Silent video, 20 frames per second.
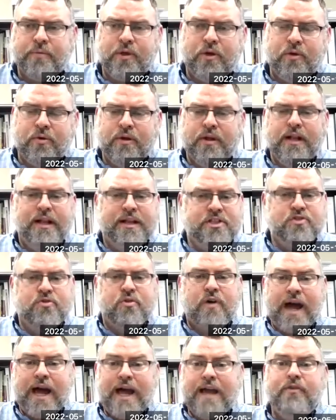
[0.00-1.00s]
you
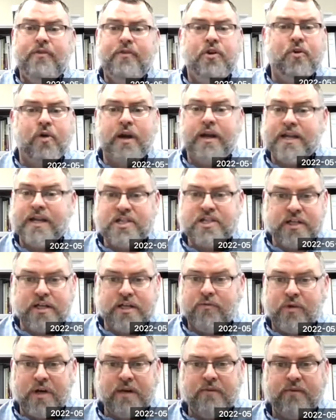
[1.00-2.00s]
drive your
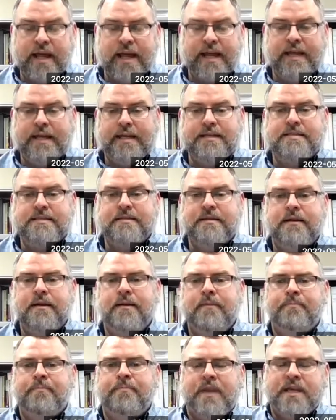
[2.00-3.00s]
initiative, whatever that is
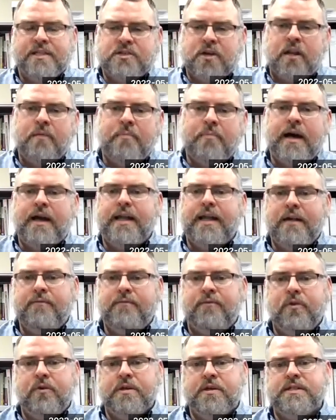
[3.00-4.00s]
all about
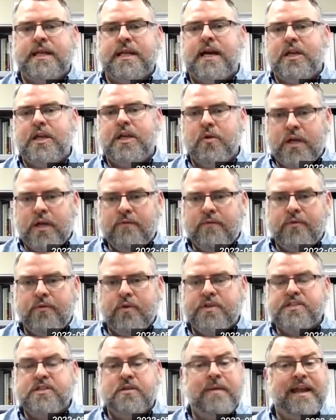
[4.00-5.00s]
influence and how you
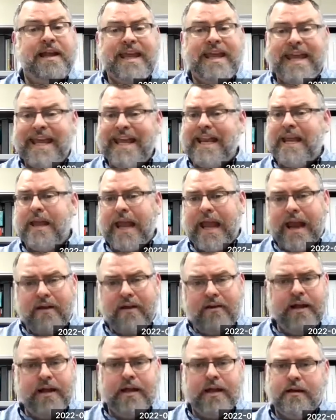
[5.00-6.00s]
influence in any
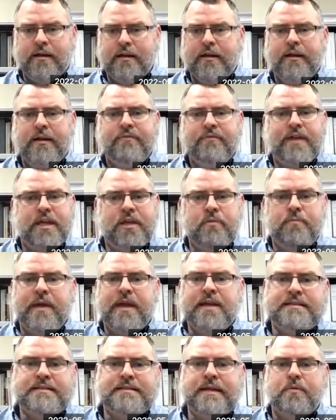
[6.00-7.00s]
area that you
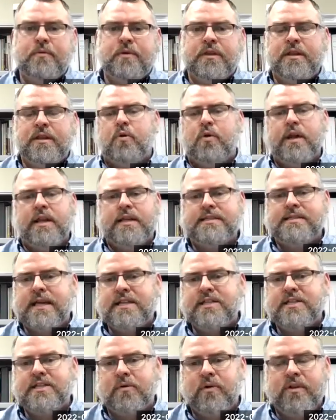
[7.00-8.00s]
may sit within an
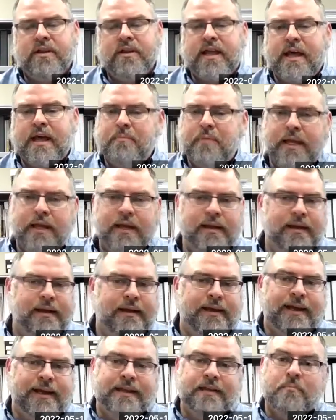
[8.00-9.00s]
organization, whether that be
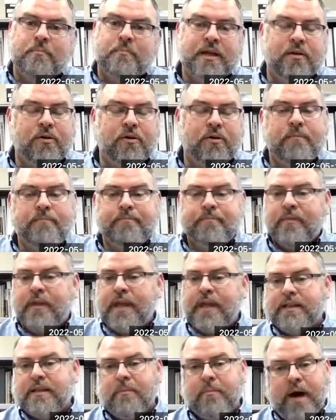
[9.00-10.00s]
in the middle,
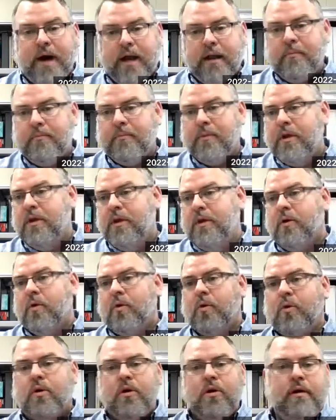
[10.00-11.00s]
at the bottom,
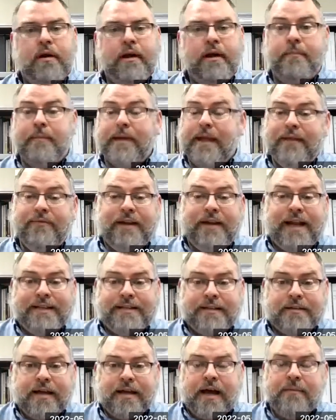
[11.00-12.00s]
or even
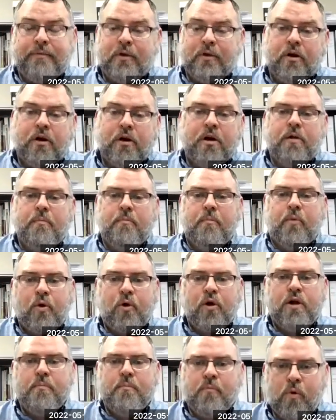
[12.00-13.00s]
at the top. There are
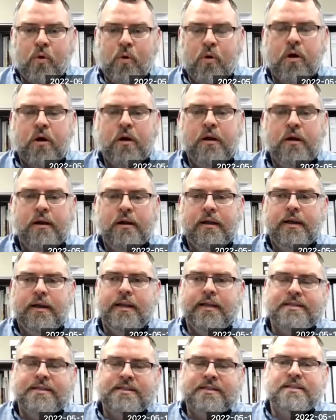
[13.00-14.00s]
more and more,
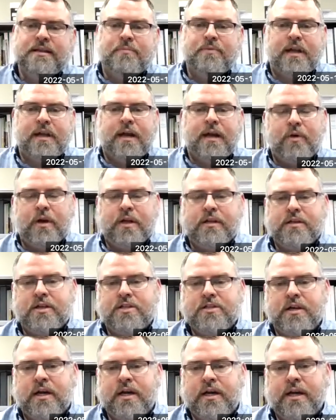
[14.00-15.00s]
and this is something I want to
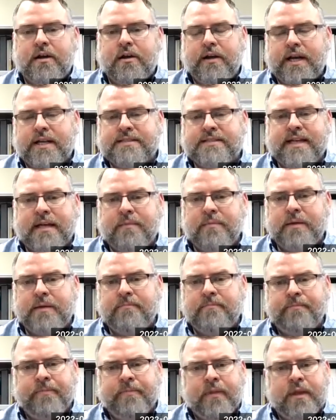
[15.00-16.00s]
touch on in our next
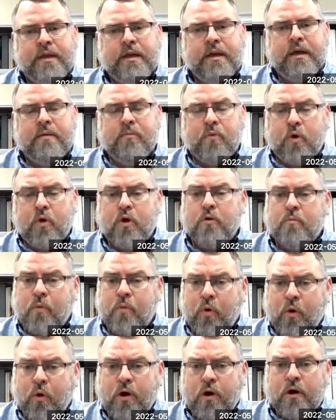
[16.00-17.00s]
segment, more and
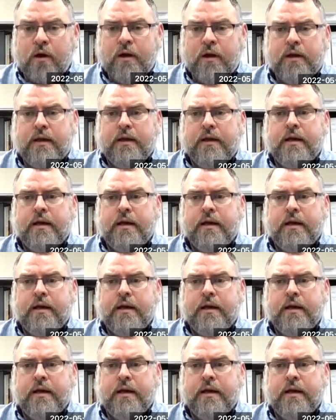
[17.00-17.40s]
more